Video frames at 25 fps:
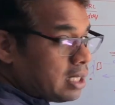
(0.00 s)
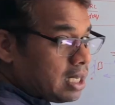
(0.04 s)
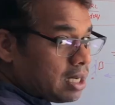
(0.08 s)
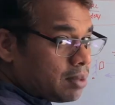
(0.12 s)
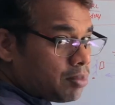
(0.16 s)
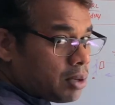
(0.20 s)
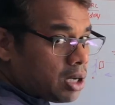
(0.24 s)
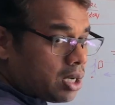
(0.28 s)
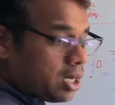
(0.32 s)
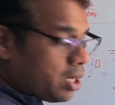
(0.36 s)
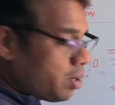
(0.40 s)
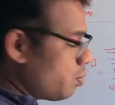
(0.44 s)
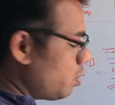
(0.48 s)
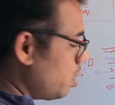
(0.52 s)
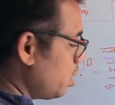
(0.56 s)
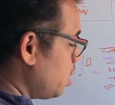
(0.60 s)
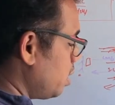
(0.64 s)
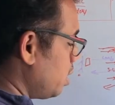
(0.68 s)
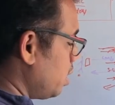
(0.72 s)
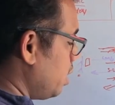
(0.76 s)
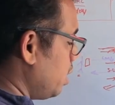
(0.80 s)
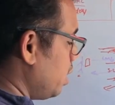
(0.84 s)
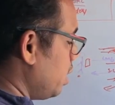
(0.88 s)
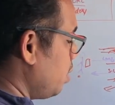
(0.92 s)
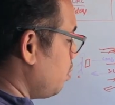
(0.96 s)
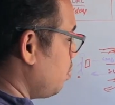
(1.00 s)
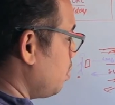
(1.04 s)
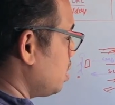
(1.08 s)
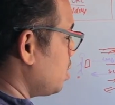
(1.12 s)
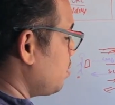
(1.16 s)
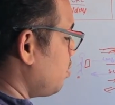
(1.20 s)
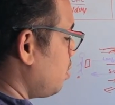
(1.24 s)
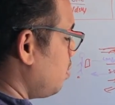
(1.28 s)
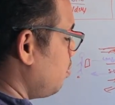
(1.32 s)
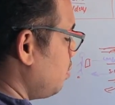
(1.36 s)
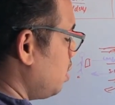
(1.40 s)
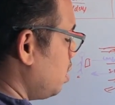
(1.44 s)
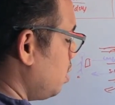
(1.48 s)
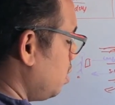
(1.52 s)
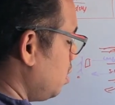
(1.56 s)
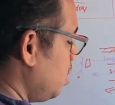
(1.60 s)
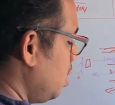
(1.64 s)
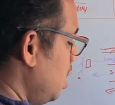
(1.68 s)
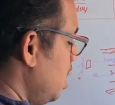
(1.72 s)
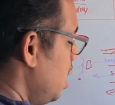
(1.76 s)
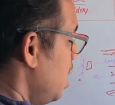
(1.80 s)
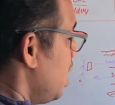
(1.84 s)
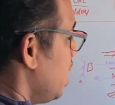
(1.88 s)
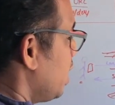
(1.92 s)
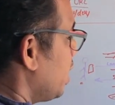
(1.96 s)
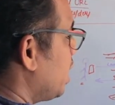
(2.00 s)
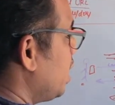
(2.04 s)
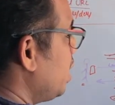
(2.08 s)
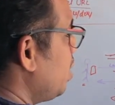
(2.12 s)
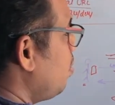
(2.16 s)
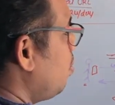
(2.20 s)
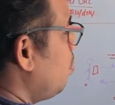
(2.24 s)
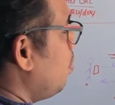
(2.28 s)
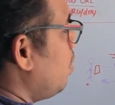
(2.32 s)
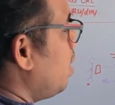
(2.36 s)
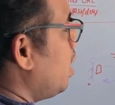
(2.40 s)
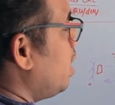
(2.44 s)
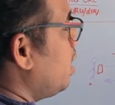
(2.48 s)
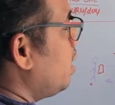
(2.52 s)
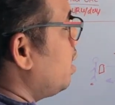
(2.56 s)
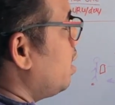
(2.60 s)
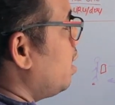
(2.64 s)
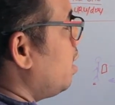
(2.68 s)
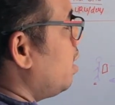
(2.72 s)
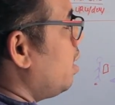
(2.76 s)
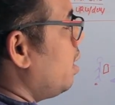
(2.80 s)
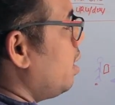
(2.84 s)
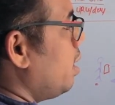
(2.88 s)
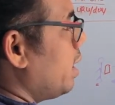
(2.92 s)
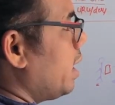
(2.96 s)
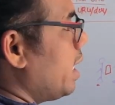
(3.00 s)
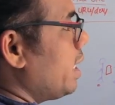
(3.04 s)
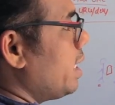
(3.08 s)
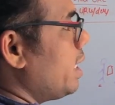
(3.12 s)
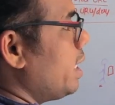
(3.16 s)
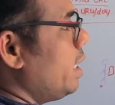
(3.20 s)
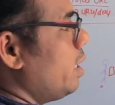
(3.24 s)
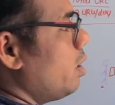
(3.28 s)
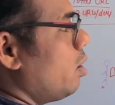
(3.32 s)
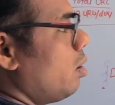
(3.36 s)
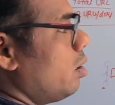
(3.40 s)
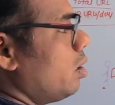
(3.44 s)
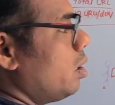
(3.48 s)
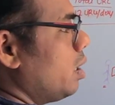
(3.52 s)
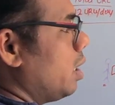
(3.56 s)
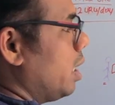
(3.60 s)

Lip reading: particular request from the queue and get it done